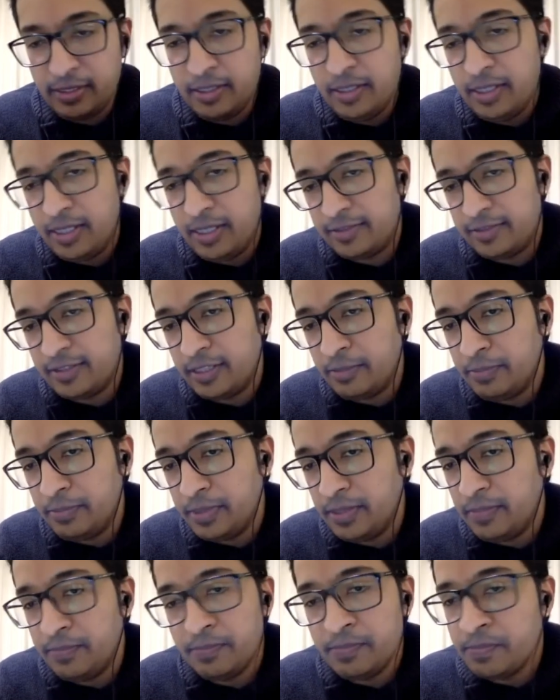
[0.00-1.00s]

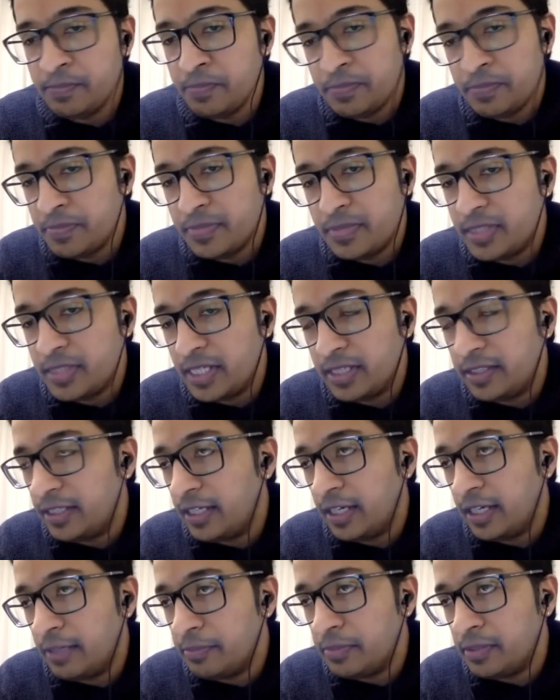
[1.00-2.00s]
example, nothing
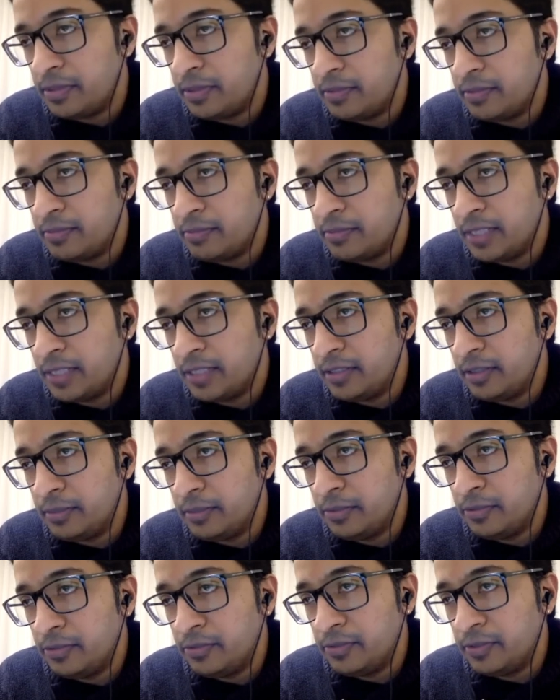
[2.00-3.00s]
happened. Nothing
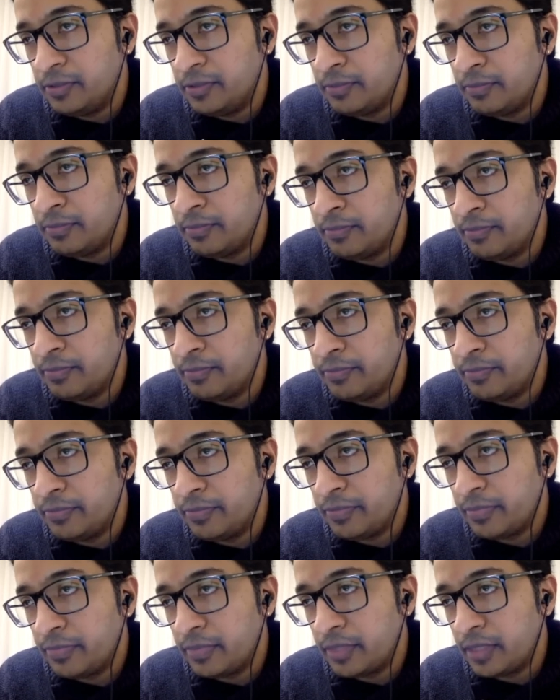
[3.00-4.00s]
moved.
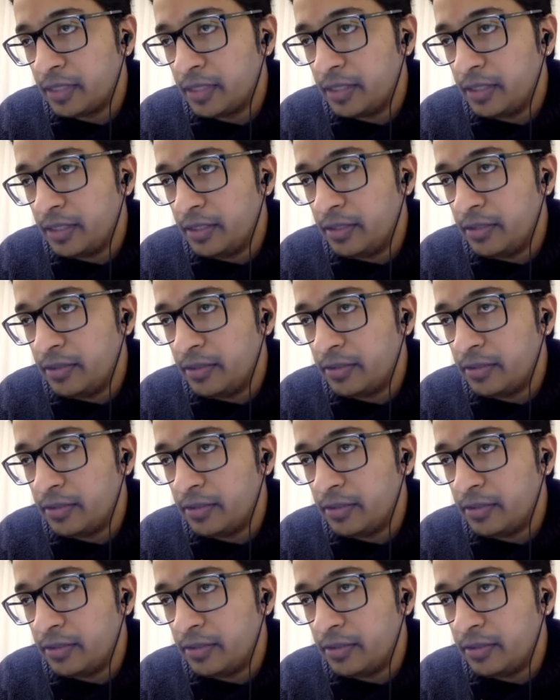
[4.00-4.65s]
And